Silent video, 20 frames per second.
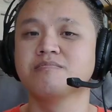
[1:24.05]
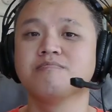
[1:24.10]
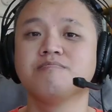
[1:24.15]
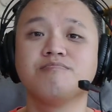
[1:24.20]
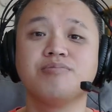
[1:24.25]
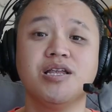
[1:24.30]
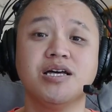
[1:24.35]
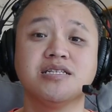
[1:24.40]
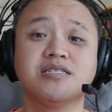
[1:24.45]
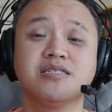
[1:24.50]

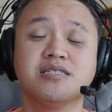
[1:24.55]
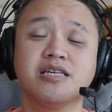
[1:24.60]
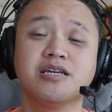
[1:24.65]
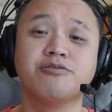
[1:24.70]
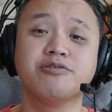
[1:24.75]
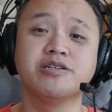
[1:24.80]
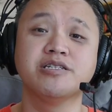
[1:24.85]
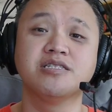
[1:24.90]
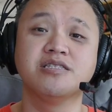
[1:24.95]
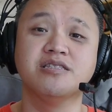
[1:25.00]
Plus,
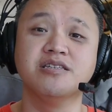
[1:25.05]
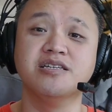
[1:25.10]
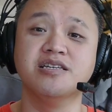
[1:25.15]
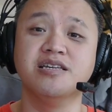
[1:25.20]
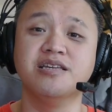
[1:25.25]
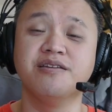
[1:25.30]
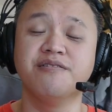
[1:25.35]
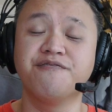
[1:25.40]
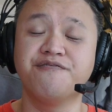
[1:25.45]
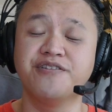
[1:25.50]
there is
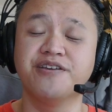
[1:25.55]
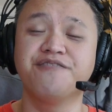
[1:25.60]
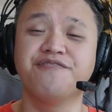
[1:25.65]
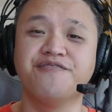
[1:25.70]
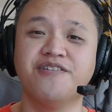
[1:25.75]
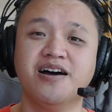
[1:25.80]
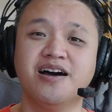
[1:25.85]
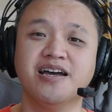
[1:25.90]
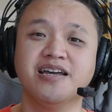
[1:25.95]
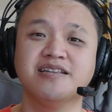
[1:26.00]
the
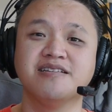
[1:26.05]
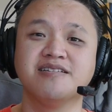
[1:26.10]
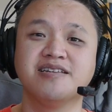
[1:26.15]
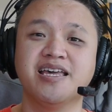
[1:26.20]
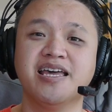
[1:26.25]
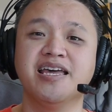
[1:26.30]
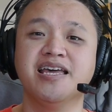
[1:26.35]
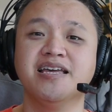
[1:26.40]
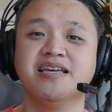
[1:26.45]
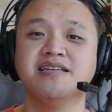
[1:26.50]
Fifine
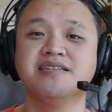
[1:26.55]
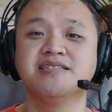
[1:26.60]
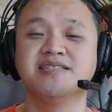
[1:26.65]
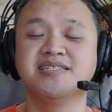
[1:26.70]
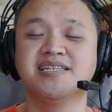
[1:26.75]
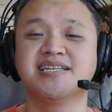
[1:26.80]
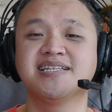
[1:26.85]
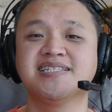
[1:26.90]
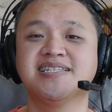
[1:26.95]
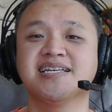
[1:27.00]

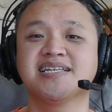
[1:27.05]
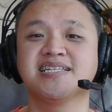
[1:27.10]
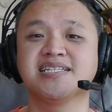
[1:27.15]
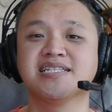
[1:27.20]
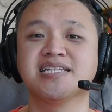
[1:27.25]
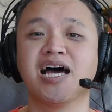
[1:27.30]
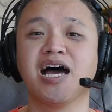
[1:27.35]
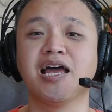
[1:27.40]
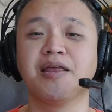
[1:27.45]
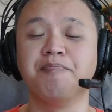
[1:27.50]

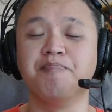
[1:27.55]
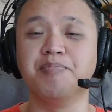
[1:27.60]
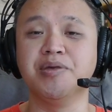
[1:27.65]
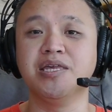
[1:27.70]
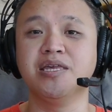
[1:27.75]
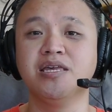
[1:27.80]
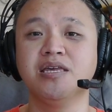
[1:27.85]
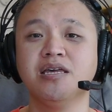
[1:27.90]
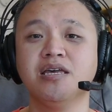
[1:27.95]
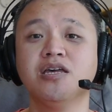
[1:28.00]

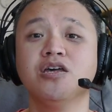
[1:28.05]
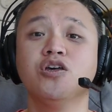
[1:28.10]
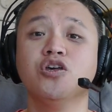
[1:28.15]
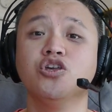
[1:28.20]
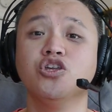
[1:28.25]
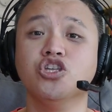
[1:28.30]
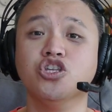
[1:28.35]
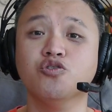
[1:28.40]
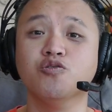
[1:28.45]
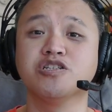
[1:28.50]
K669B
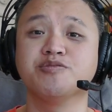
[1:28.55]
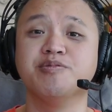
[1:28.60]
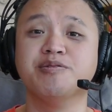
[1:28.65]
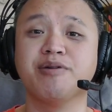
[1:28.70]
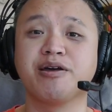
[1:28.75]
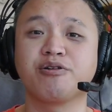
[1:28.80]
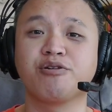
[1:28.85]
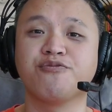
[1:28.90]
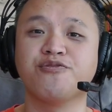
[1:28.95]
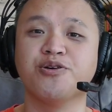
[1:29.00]
USB
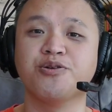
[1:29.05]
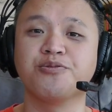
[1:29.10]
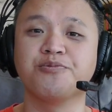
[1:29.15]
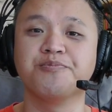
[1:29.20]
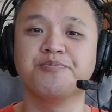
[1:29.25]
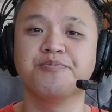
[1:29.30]
microphone.